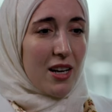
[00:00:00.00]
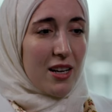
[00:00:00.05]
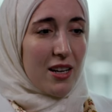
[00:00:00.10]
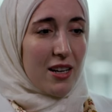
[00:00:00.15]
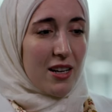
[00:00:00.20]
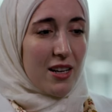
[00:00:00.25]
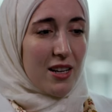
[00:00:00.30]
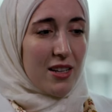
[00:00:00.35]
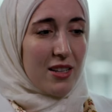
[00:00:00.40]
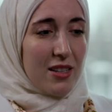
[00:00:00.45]

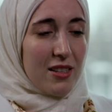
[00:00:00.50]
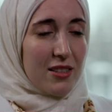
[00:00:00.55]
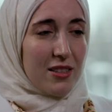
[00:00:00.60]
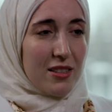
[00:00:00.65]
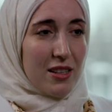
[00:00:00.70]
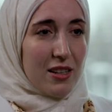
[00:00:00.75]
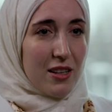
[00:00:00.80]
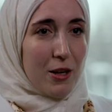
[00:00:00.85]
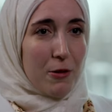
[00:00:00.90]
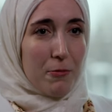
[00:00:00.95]

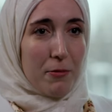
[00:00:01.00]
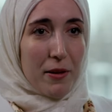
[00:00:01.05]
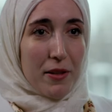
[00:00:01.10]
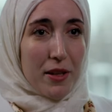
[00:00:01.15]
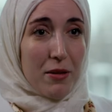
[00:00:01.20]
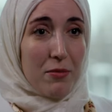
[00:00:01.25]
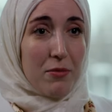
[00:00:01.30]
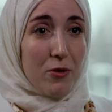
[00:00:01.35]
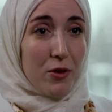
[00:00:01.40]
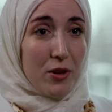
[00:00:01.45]
and helping
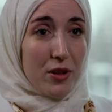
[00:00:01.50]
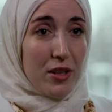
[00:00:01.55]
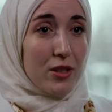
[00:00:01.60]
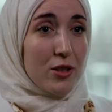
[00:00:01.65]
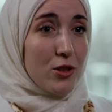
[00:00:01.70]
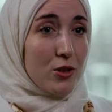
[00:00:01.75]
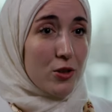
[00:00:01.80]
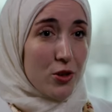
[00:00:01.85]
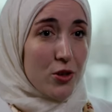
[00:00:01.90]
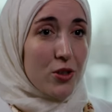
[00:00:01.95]
them with
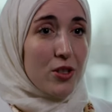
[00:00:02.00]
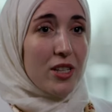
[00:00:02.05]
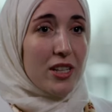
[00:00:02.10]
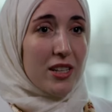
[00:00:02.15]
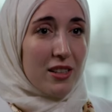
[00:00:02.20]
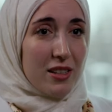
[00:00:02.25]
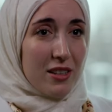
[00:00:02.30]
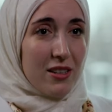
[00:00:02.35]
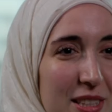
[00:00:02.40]
this journey.